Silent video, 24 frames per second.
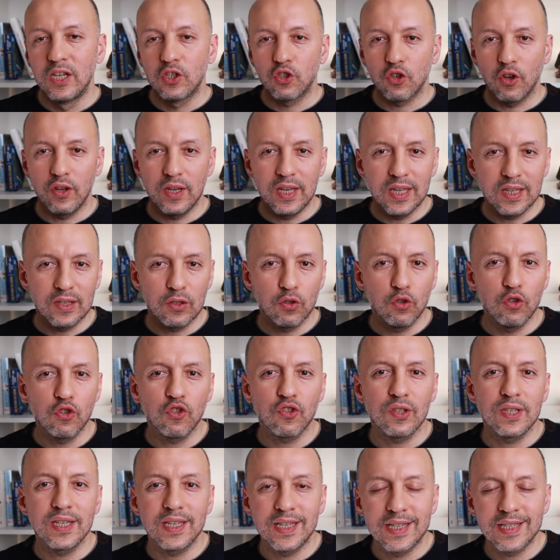So it
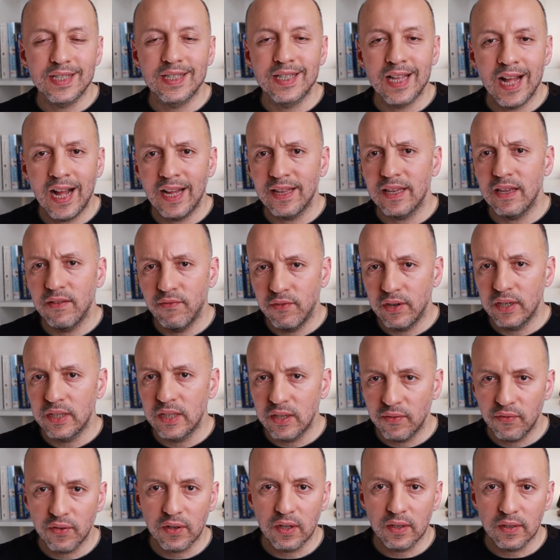usually is not a very
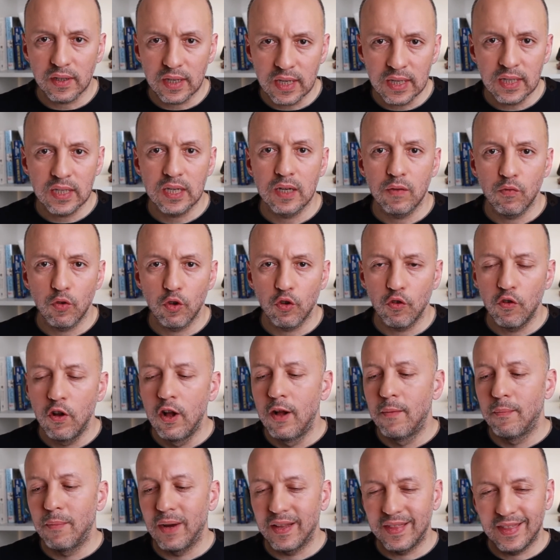difficult interview,
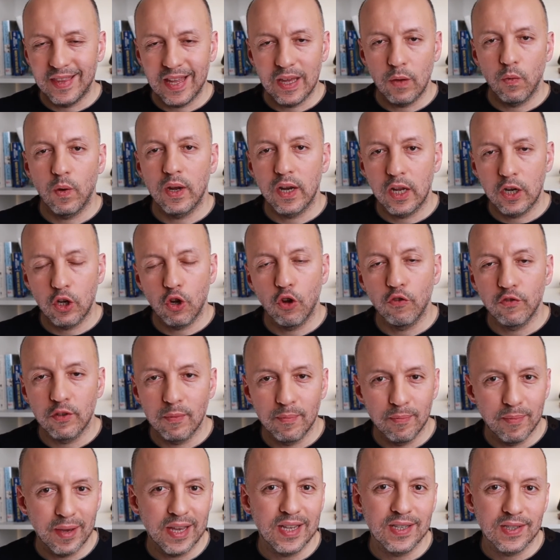but they want to know the
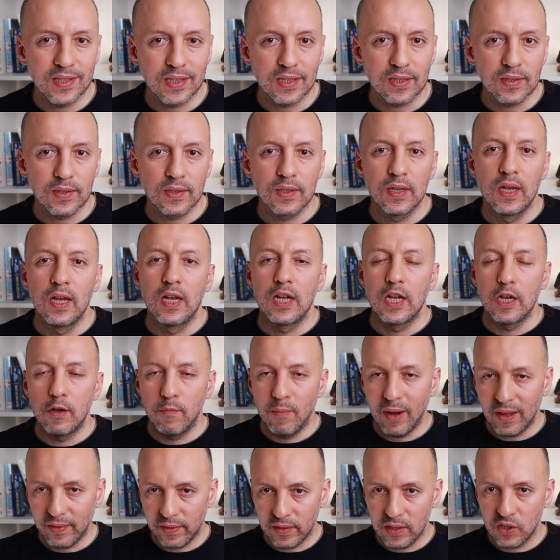basics
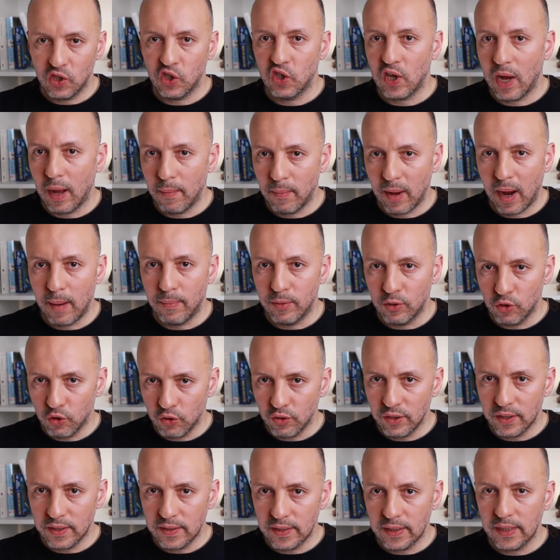about this job
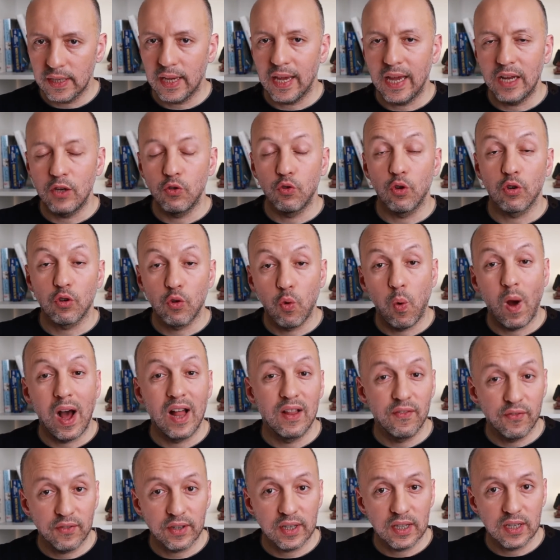opportunity and your
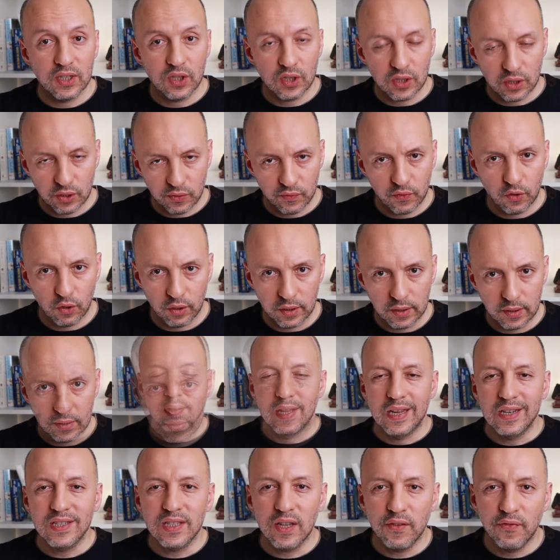qualifications for it.
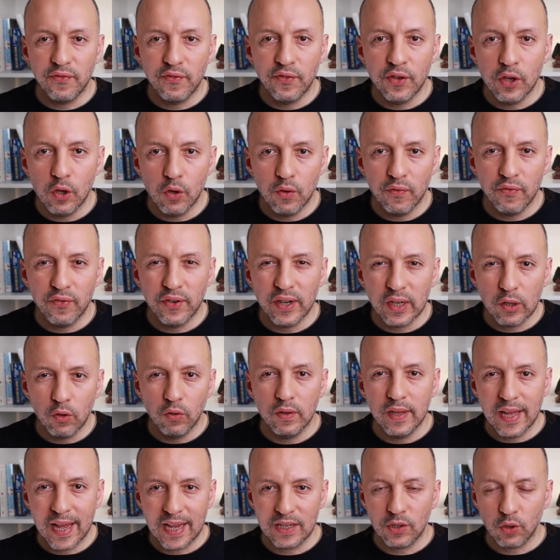There's a few
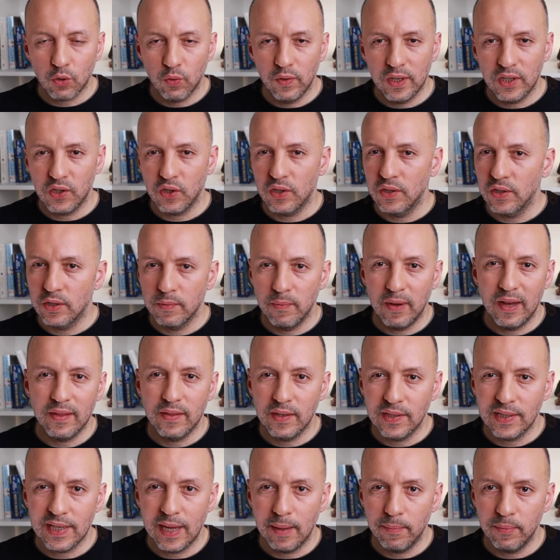frequently asked questions about
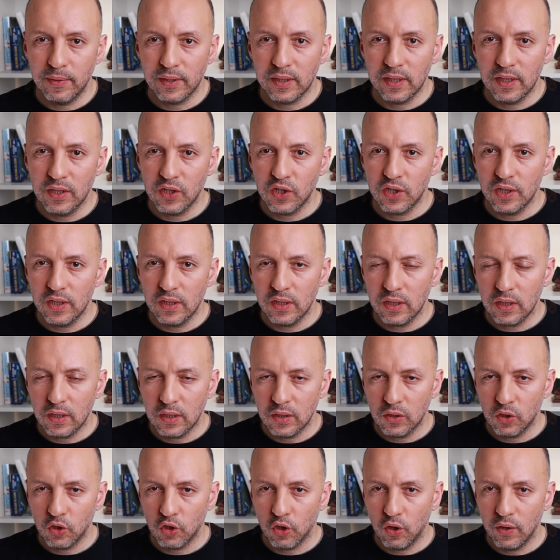this application,
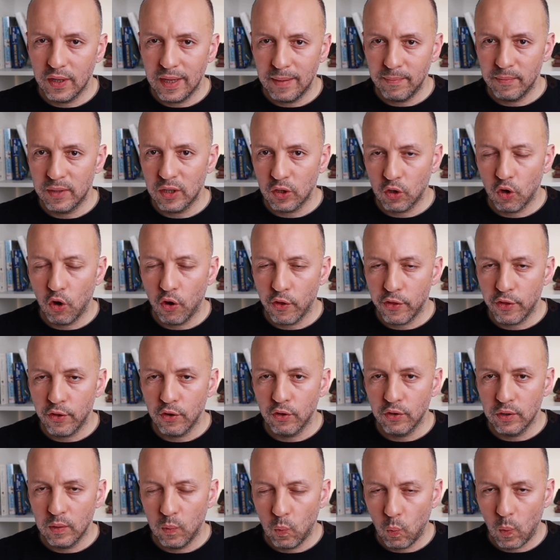so let me go
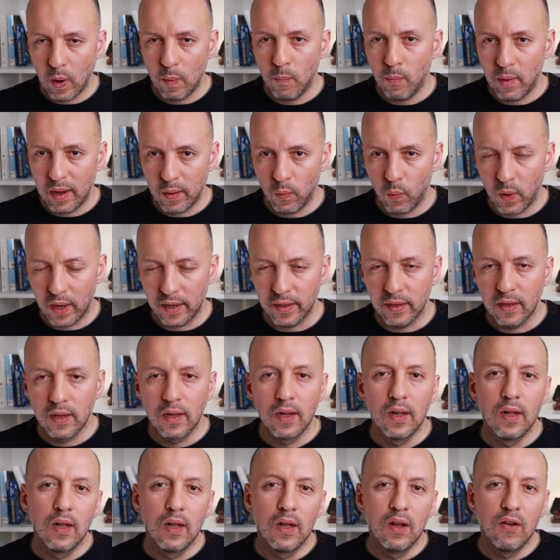through them one by one.
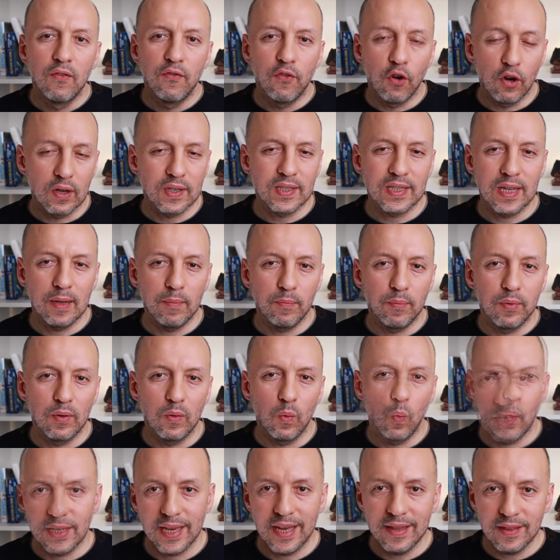For
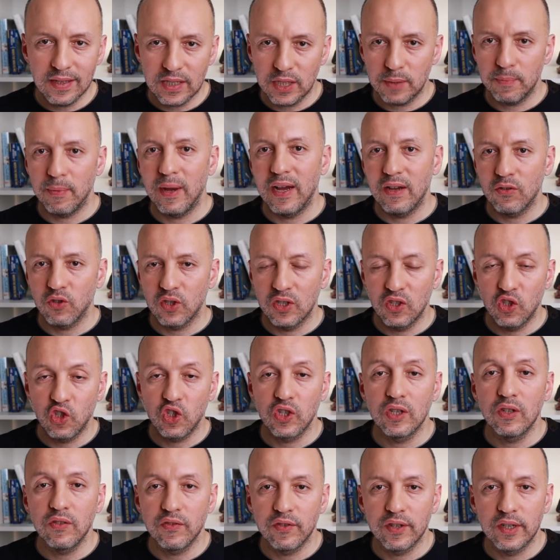example, can the spouse and
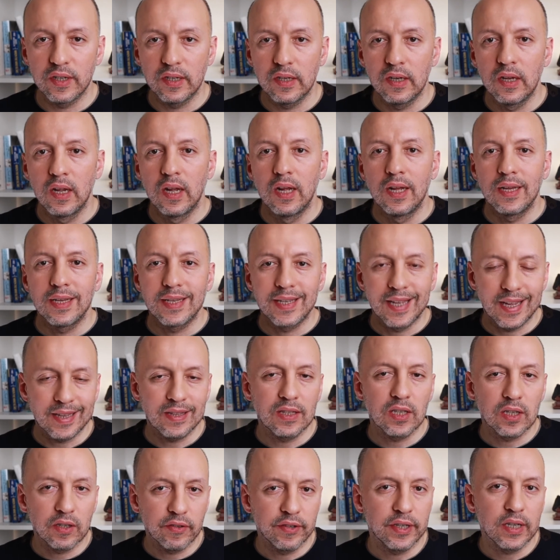children get
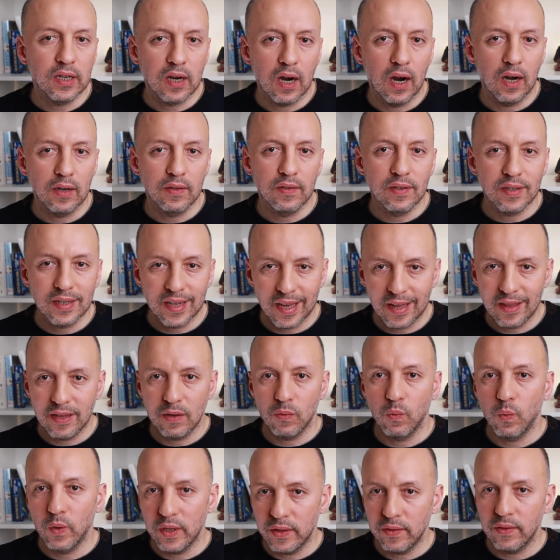the green card together
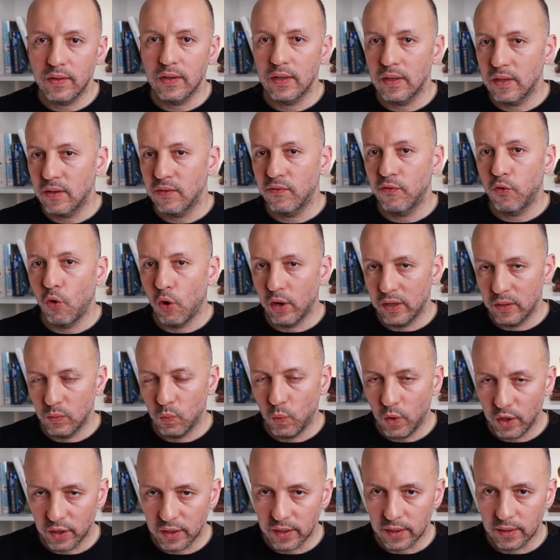with the foreign
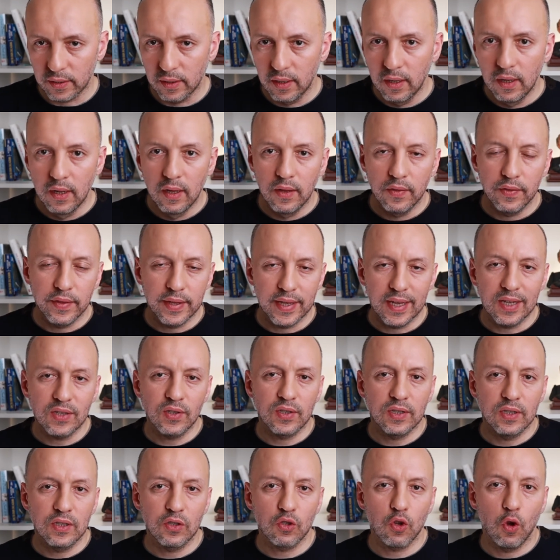worker? The
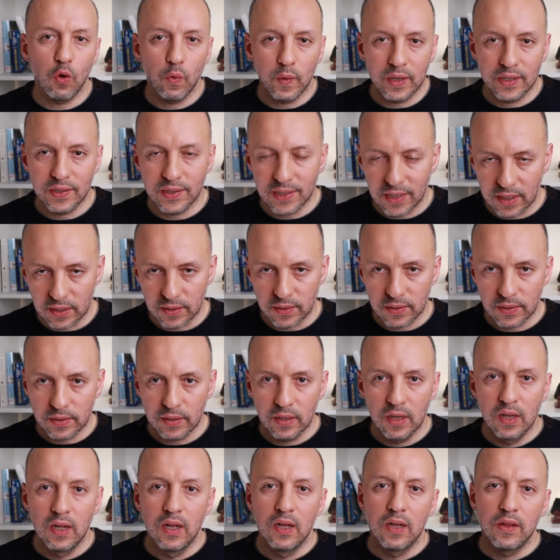answer is always yes.
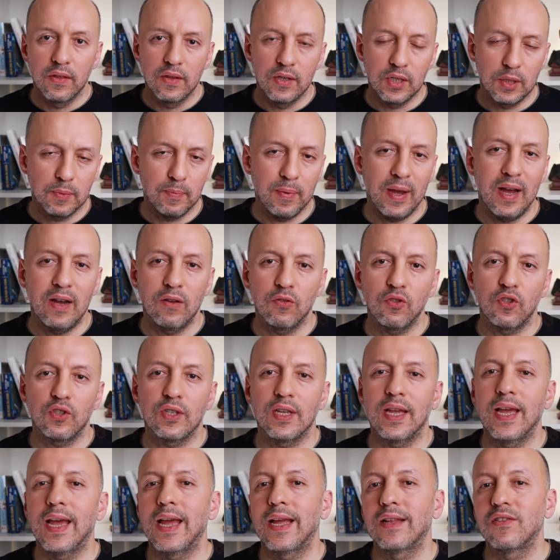The spouse
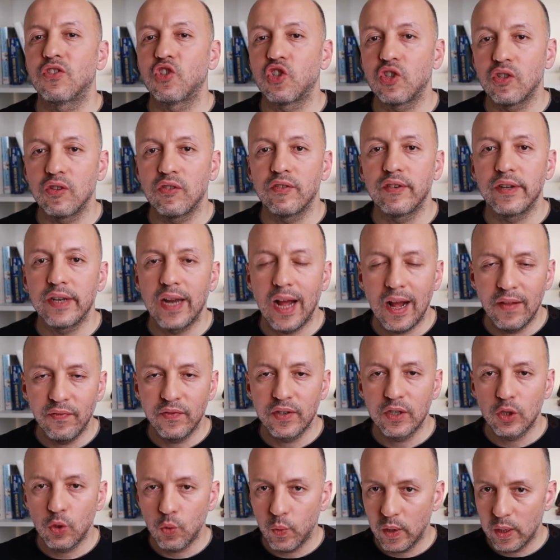and children
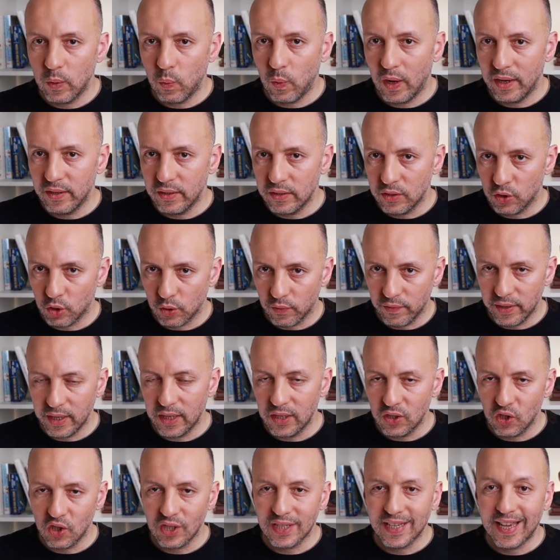under 21 years of
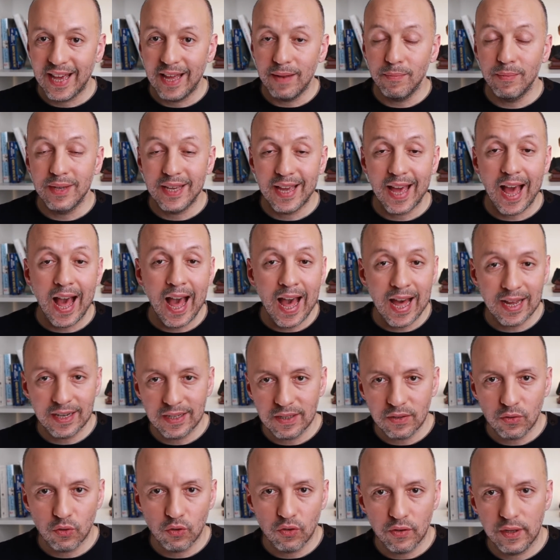age can be
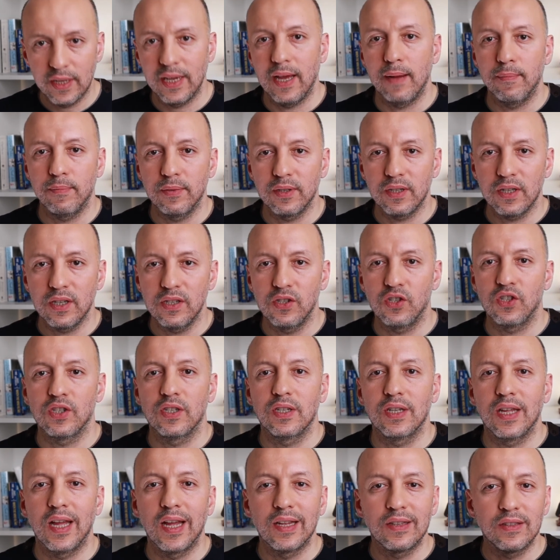added to the
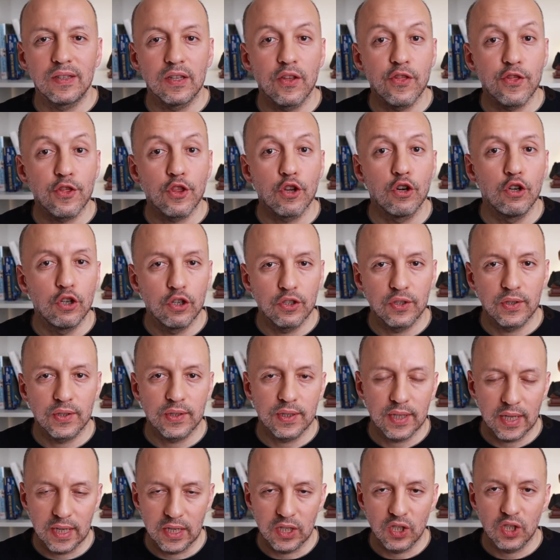application at the third
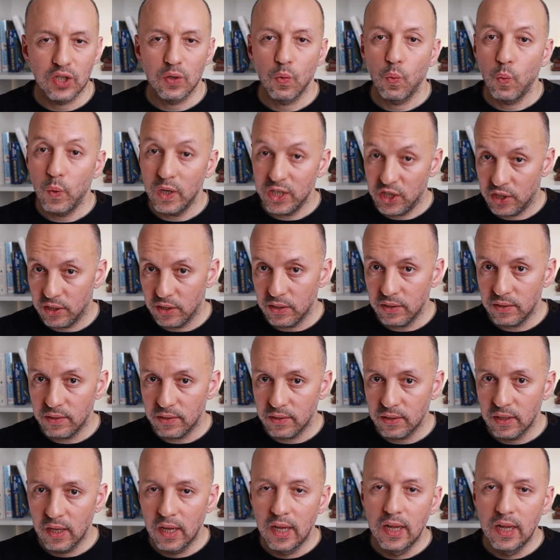stage, which is